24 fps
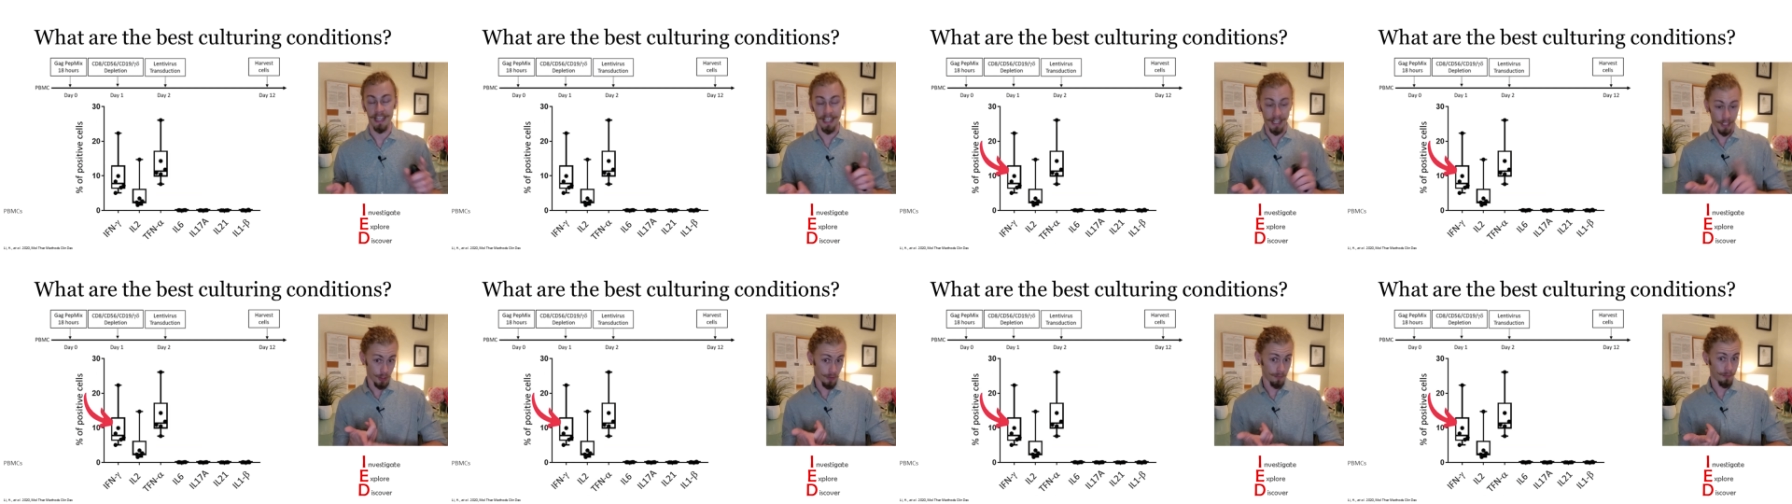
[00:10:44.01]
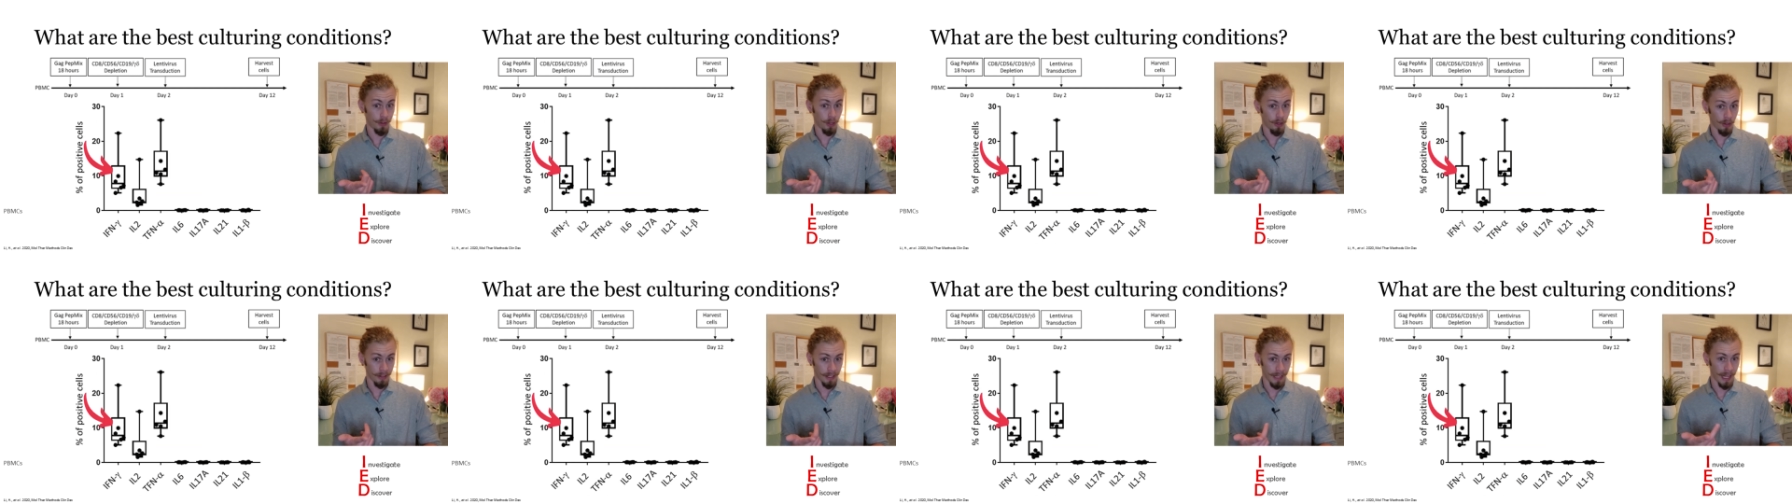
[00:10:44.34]

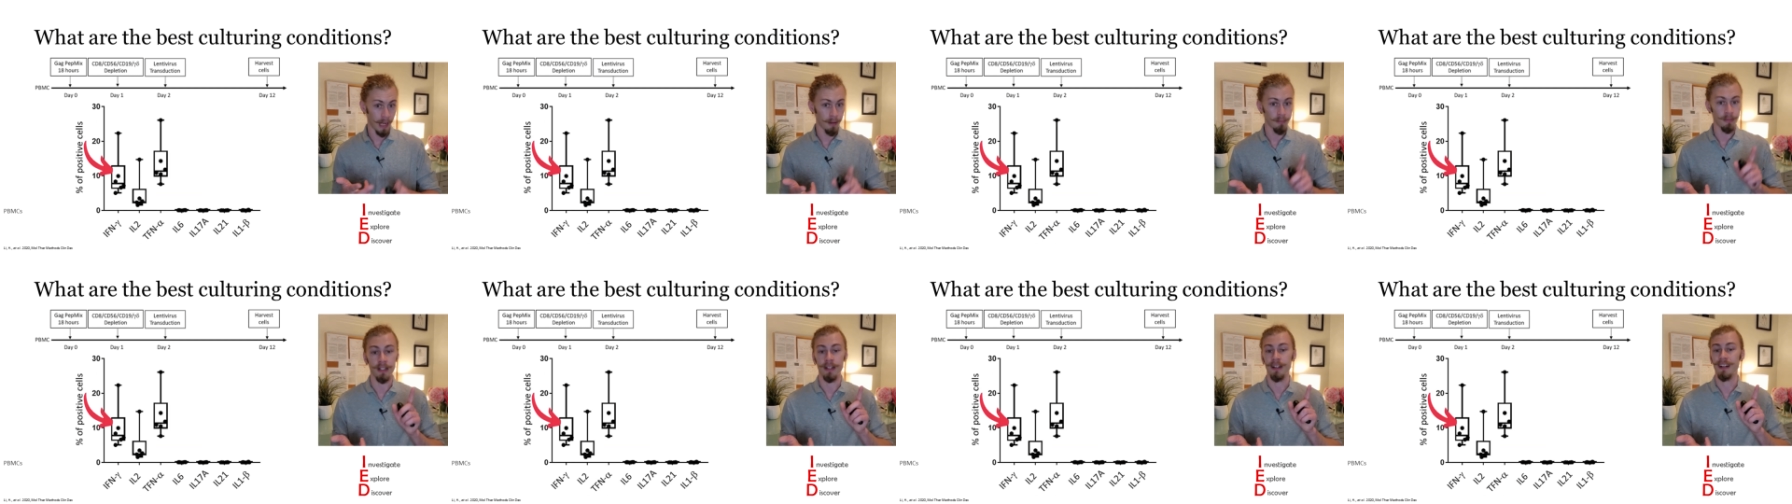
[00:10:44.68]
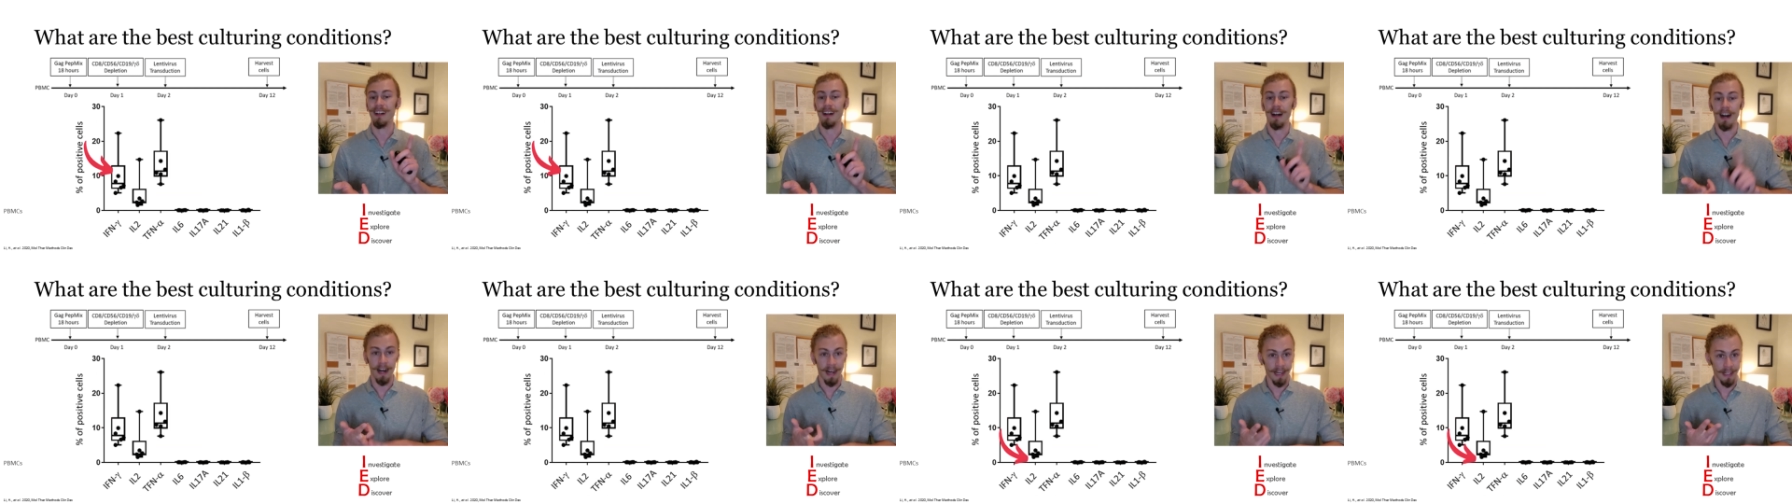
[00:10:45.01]
interferon gamma,
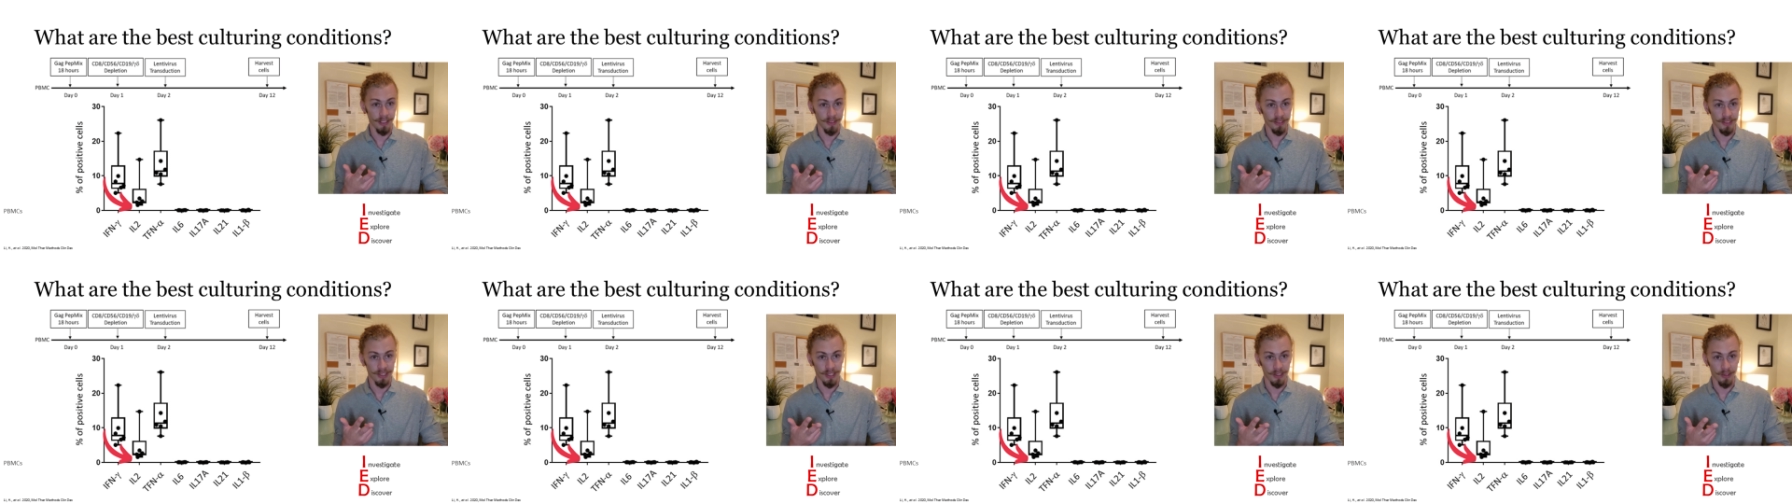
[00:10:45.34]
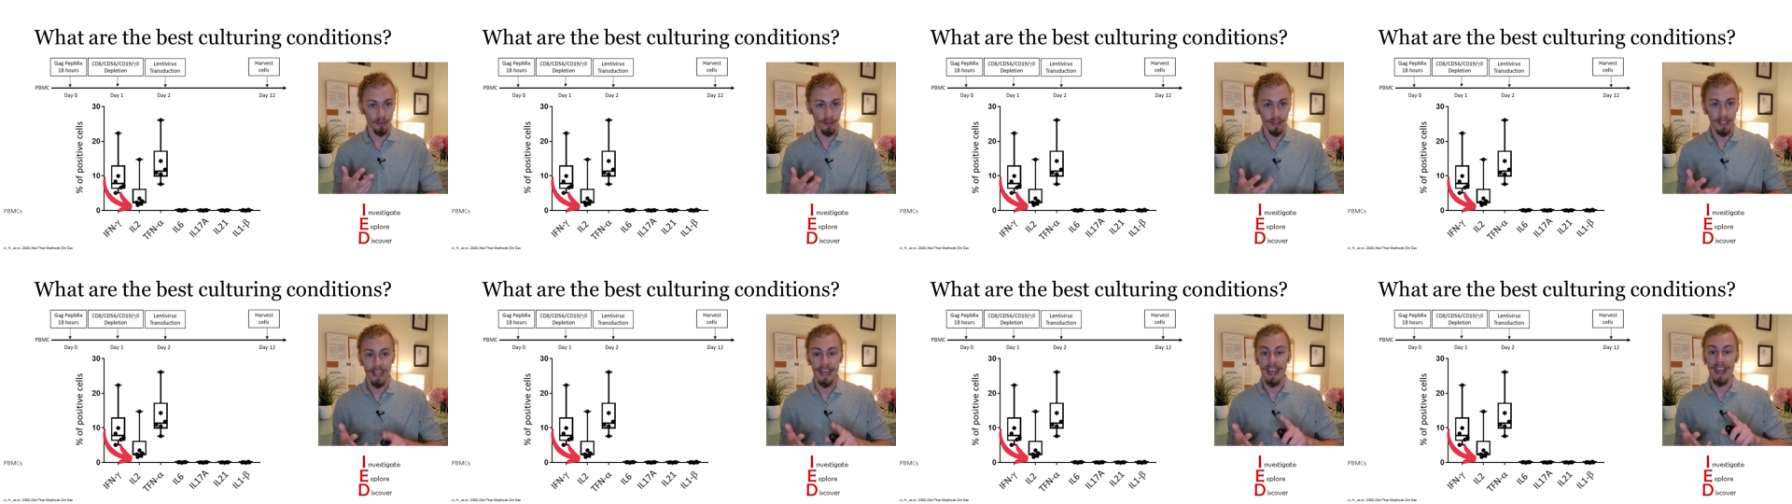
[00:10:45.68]
IL-2,